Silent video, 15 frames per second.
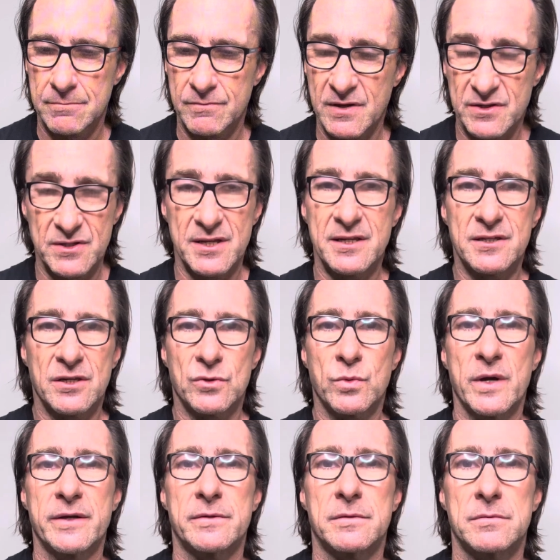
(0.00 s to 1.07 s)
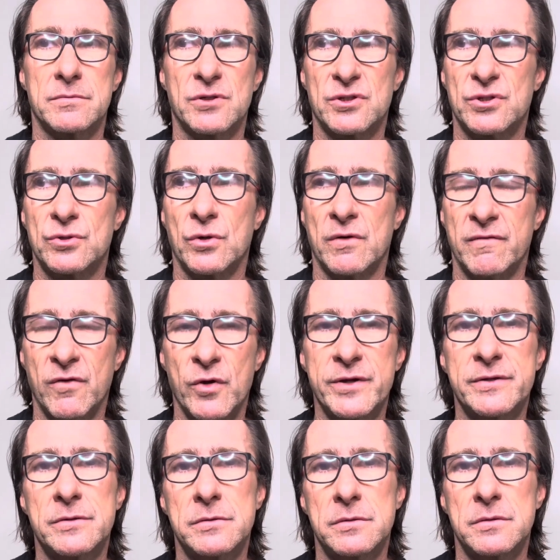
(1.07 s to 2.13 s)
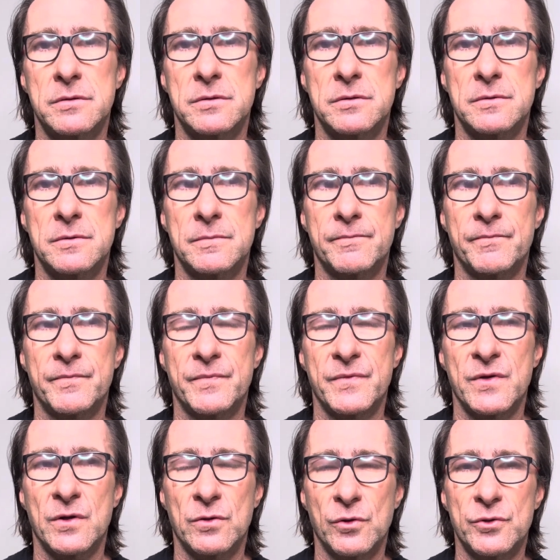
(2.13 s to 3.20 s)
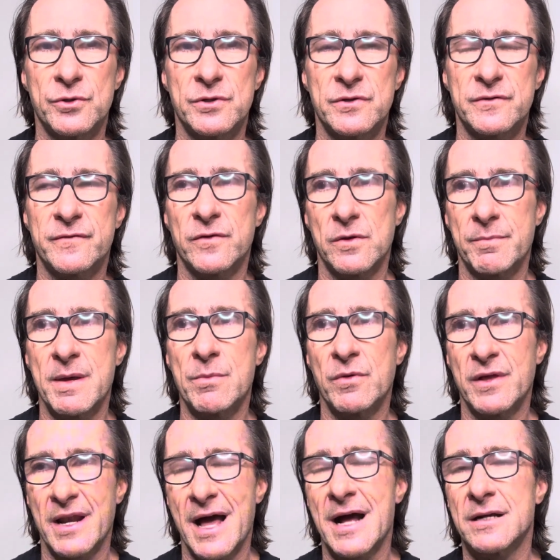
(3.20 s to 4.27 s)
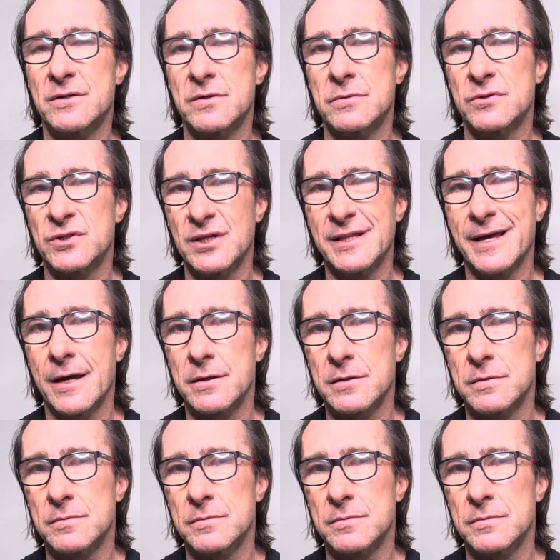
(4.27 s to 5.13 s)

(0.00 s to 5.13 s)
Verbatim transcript: that's the easiest way, just to avoid your glutens for the people that aren't celiac.